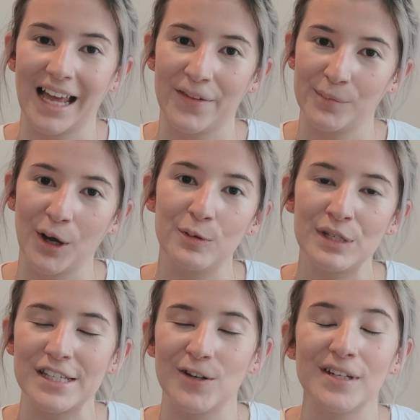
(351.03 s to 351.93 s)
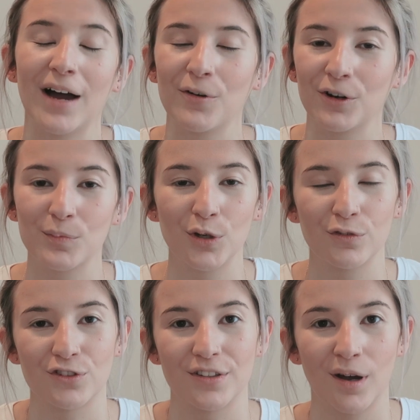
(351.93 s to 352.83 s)
at the moment. So now I'm going to move
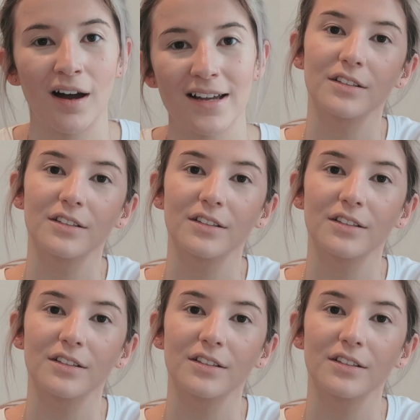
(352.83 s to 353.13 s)
on to the eyes.